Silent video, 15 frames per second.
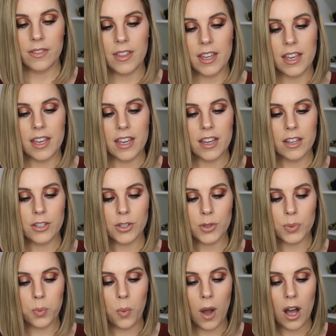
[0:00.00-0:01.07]
The
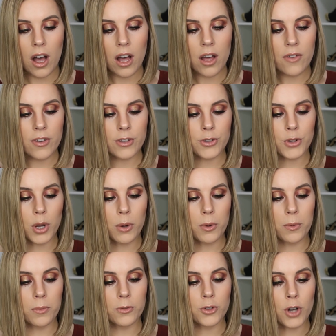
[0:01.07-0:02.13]
Suave
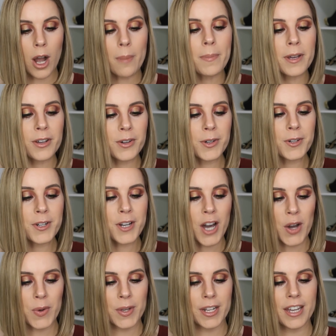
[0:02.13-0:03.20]
Tropical
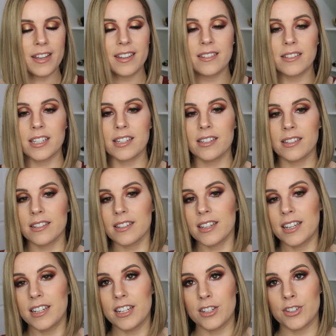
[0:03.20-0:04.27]
Coconut
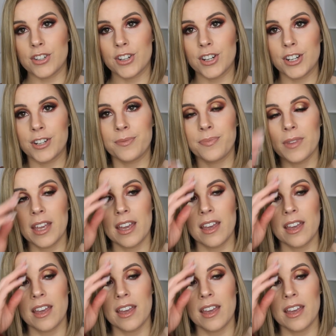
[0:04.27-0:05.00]
conditioner.